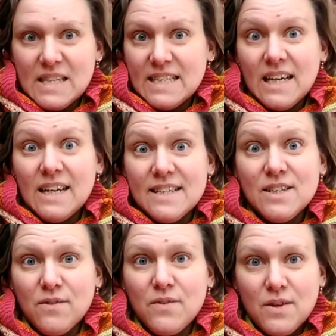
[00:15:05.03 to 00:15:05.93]
size
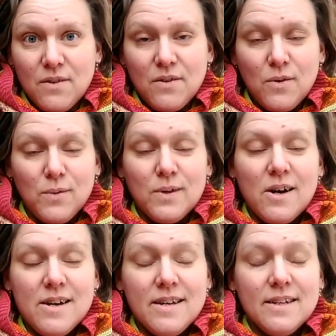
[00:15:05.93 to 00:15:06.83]
of the whole
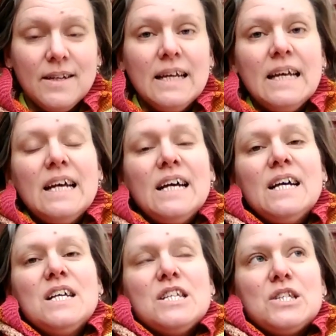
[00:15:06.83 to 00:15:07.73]
cardigan.
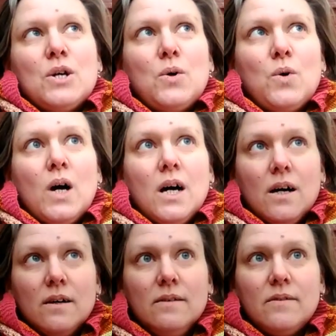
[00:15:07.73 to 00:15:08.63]
So
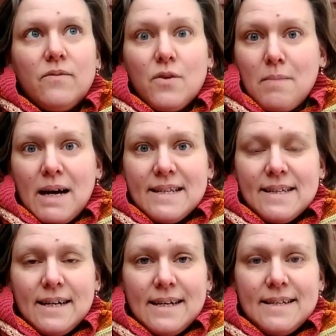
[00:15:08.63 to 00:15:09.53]
for my
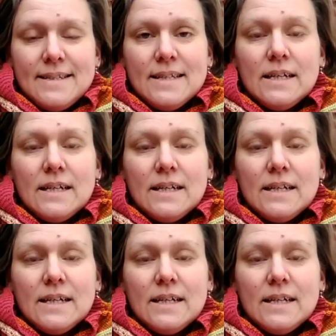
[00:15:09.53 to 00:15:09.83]
size,